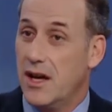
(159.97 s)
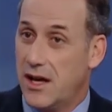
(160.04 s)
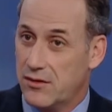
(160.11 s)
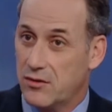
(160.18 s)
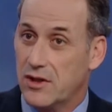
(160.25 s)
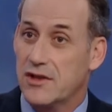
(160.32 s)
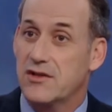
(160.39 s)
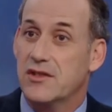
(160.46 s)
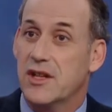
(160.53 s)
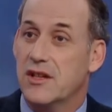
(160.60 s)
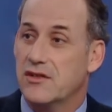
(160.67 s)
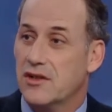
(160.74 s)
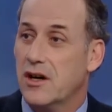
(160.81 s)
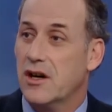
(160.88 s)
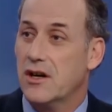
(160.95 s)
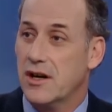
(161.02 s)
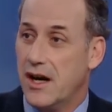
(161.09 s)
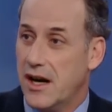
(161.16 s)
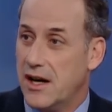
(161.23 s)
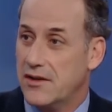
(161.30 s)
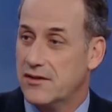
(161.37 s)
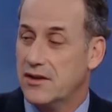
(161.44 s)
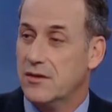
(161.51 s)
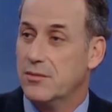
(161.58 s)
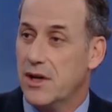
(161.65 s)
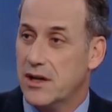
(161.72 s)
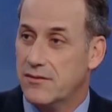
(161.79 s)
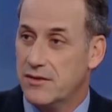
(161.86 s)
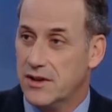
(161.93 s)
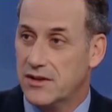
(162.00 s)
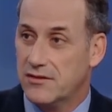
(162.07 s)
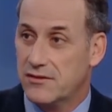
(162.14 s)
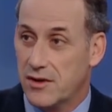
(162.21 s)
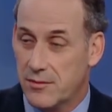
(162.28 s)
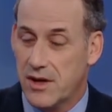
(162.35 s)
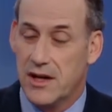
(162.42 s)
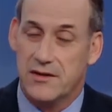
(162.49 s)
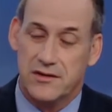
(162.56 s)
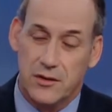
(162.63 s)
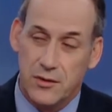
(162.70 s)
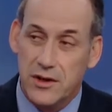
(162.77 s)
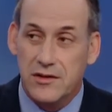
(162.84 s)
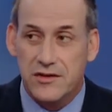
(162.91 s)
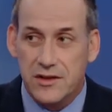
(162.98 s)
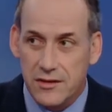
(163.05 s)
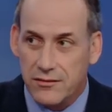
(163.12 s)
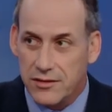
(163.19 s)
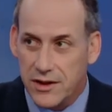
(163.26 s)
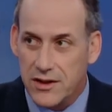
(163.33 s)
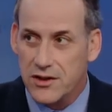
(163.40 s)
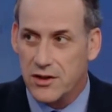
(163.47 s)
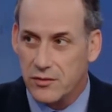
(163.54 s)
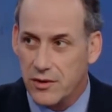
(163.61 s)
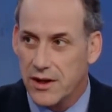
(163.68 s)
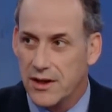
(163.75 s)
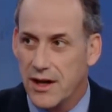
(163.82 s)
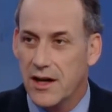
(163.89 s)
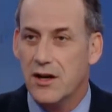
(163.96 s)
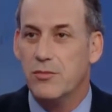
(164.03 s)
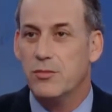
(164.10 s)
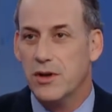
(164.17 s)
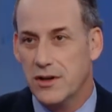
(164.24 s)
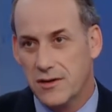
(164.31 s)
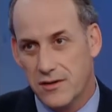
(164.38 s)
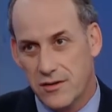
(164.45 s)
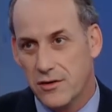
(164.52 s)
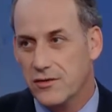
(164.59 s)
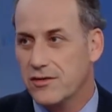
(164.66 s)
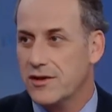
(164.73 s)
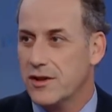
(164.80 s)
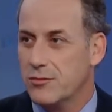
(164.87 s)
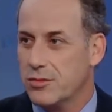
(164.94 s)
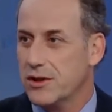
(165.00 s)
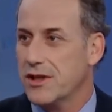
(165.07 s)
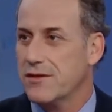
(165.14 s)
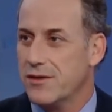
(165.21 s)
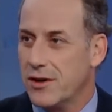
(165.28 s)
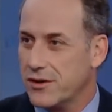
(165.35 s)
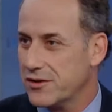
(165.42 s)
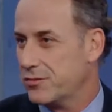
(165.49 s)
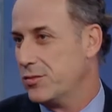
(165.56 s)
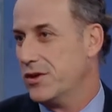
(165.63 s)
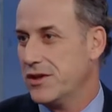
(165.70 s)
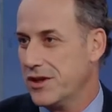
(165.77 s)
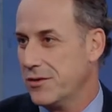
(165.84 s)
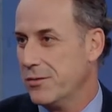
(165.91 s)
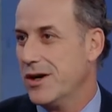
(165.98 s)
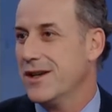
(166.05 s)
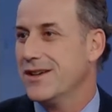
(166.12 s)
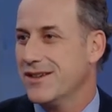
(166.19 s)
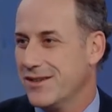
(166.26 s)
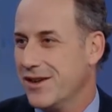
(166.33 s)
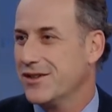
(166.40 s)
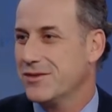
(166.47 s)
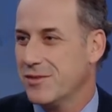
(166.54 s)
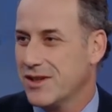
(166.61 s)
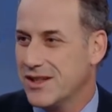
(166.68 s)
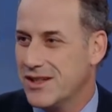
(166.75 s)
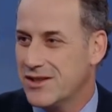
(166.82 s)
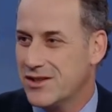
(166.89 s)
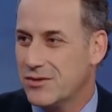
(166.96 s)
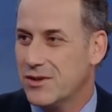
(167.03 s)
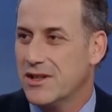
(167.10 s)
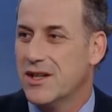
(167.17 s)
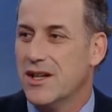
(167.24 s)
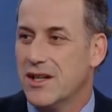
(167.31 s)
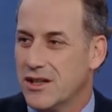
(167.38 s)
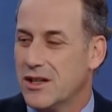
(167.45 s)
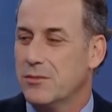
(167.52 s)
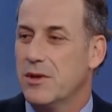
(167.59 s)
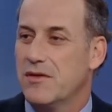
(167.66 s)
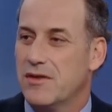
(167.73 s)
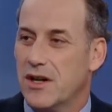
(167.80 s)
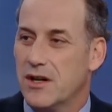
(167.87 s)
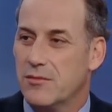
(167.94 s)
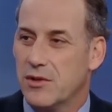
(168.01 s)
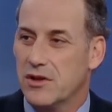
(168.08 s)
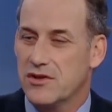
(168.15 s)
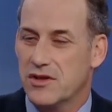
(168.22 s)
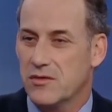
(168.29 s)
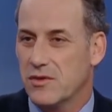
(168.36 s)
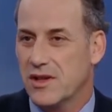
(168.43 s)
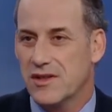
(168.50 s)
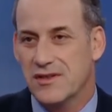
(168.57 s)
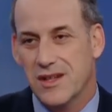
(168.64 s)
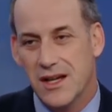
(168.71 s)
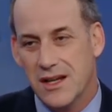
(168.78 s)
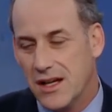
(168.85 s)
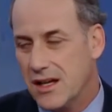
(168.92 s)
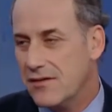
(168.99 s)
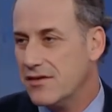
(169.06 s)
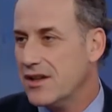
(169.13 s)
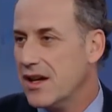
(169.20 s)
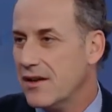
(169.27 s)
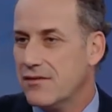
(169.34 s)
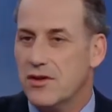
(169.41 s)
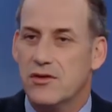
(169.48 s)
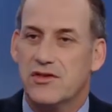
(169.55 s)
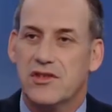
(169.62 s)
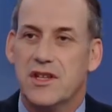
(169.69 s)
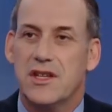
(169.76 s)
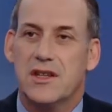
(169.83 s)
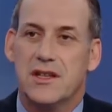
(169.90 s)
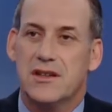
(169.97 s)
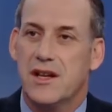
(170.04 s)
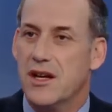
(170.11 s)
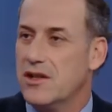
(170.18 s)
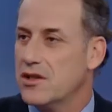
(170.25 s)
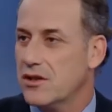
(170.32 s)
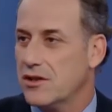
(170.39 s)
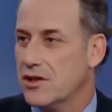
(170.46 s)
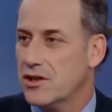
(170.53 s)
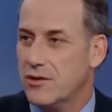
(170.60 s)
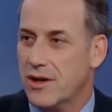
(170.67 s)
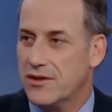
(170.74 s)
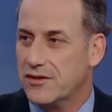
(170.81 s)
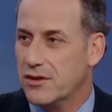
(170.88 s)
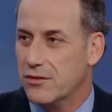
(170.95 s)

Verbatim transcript: And real estate as a hard asset benefits from that. So we don't see inflation right now, but those that believe all this printing of money ultimately leads to it could be very bullish in real estate. And if yeah, if you see the 10-year in the U.S.